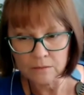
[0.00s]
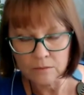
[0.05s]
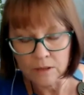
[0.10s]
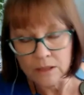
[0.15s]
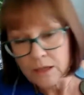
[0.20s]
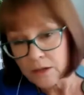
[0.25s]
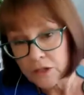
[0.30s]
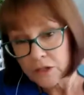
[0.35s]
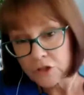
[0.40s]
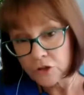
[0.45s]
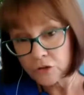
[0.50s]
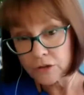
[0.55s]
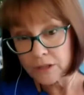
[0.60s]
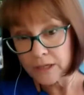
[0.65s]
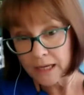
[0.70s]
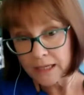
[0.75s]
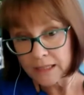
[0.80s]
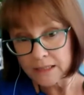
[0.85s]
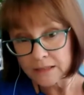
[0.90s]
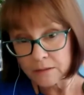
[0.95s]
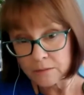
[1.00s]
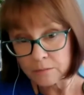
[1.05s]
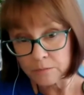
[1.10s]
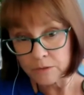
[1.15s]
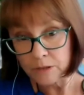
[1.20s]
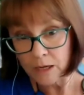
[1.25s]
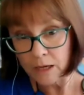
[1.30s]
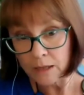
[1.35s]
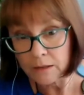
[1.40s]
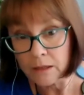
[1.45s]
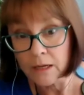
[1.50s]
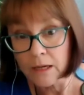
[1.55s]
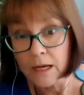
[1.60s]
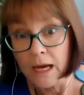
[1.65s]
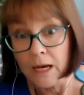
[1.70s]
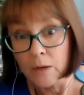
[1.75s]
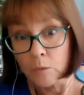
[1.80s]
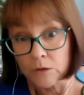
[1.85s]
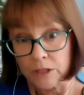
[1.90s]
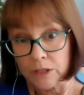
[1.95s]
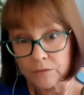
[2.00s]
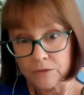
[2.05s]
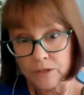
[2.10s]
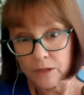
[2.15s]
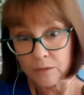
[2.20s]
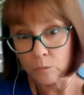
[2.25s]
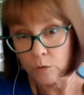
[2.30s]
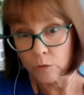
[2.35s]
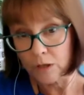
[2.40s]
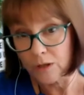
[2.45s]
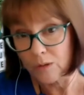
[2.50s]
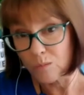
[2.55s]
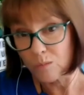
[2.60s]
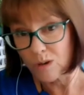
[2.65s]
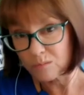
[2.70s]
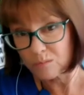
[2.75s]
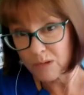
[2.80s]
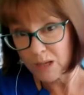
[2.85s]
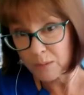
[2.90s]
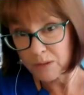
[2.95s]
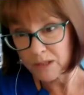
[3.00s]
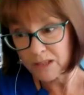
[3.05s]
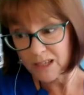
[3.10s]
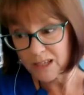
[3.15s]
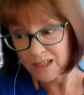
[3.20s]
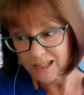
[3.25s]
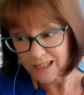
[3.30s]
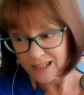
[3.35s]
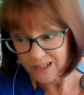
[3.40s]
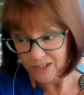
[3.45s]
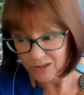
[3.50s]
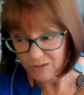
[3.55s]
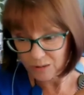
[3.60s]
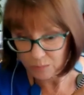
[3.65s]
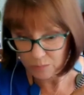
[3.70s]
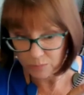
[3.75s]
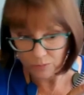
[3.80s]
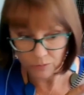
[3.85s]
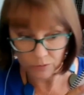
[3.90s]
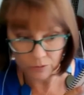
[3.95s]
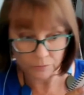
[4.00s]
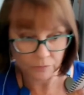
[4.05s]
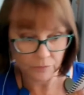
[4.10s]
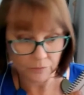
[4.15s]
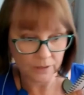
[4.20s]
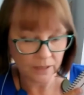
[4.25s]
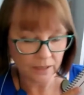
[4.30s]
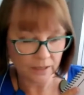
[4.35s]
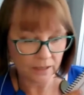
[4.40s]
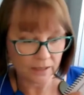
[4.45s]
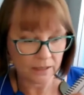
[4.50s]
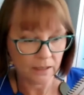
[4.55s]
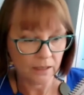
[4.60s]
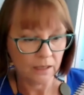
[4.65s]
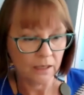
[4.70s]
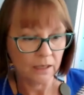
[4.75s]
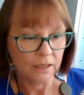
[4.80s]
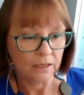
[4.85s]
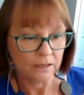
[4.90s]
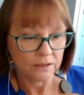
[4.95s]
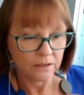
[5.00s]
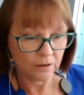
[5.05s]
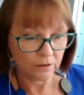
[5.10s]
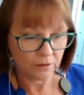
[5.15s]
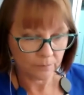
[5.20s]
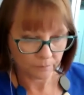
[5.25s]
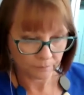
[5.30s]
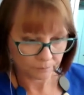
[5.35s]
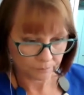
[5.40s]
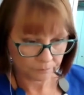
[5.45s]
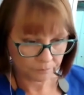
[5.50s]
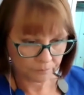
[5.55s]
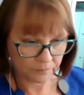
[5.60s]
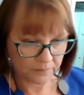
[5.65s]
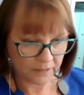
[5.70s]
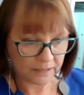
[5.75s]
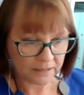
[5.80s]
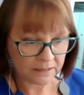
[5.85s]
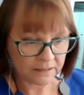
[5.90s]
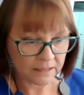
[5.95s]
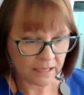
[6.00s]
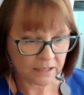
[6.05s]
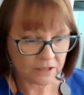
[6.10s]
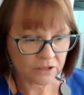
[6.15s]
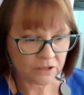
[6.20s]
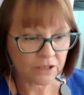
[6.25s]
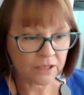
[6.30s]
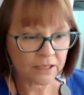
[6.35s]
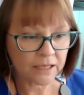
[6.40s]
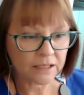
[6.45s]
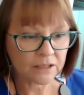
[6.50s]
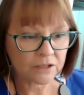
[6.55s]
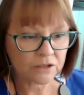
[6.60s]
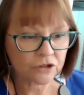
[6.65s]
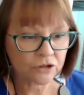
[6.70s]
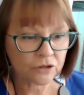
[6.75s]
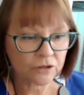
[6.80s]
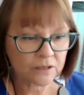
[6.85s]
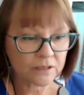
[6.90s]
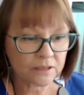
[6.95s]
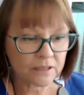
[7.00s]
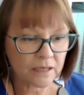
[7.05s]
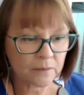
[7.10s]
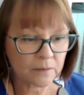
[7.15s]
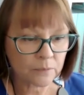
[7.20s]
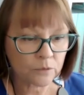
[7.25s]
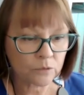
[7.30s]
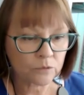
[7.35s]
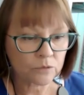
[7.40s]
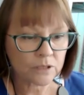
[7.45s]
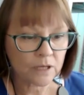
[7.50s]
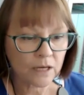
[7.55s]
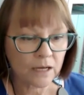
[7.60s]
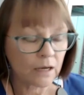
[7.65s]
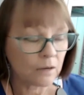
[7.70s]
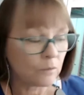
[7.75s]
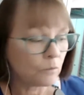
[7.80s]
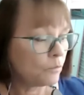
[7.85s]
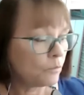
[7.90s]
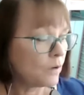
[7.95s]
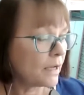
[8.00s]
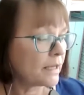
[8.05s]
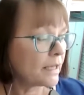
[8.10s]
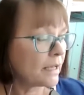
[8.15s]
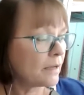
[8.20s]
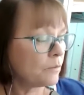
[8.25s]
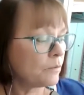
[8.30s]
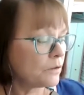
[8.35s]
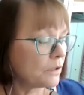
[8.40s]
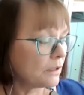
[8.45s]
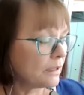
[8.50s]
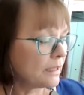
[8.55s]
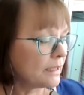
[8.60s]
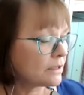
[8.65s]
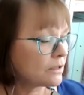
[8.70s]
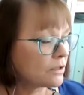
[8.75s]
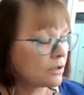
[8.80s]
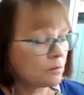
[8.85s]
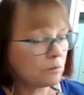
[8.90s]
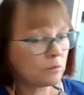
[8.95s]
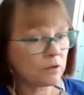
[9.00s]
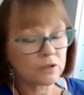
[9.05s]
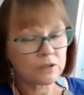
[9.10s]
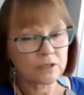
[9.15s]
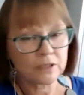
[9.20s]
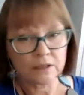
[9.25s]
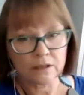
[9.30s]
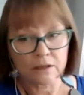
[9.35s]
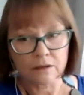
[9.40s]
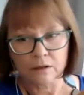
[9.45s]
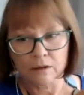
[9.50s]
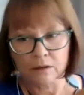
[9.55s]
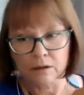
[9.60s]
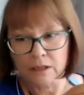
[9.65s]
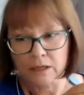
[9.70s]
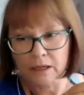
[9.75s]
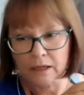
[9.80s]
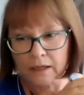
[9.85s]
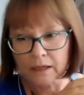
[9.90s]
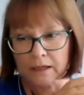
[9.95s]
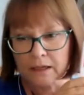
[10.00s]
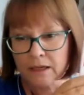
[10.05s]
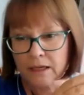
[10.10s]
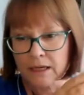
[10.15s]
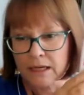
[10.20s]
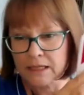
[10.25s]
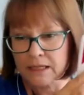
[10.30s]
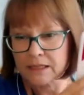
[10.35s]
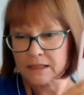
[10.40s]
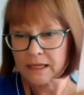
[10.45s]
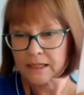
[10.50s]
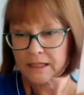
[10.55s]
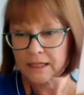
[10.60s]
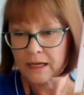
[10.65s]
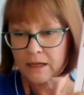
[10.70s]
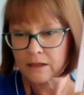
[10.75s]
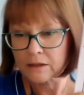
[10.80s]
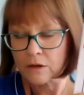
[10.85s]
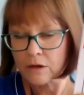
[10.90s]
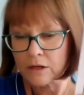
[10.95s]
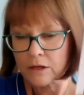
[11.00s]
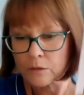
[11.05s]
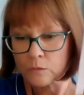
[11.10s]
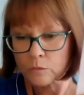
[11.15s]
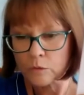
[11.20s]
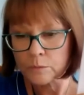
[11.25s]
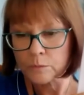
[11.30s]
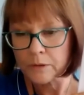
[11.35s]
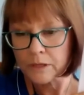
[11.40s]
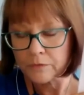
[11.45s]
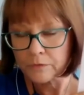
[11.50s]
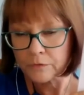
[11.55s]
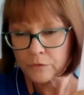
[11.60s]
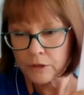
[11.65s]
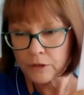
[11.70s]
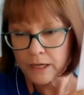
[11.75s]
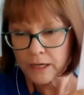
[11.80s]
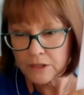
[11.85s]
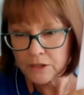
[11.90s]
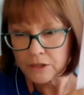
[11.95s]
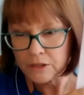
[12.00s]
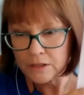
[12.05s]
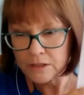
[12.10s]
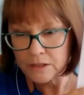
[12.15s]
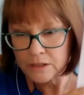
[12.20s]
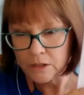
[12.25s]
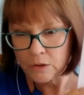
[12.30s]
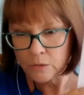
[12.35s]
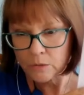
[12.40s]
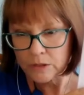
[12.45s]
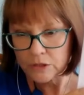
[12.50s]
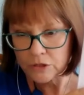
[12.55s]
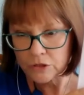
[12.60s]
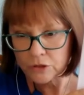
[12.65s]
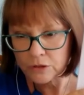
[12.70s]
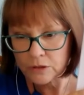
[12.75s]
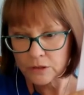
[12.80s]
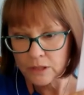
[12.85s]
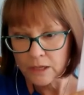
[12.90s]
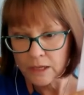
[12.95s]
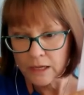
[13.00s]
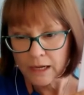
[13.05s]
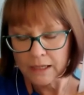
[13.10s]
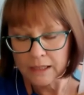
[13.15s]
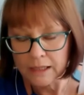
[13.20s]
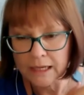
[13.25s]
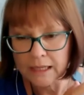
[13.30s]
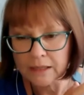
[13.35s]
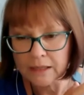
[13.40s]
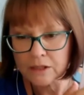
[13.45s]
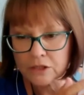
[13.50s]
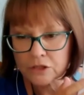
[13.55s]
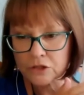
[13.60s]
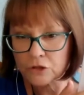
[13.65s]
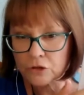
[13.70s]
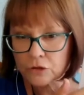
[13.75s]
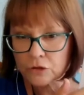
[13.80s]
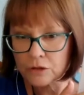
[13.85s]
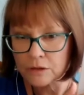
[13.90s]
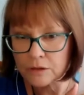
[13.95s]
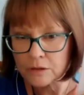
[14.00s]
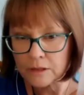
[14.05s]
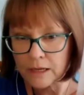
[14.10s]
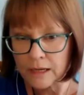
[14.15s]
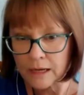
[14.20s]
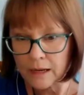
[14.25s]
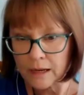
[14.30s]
another student has done and what they've done well and what maybe they need to improve. Okay, so there's that. So you get student samples, again, with the links to the music. Okay, it's set out like it would be for a HSC question, and in the student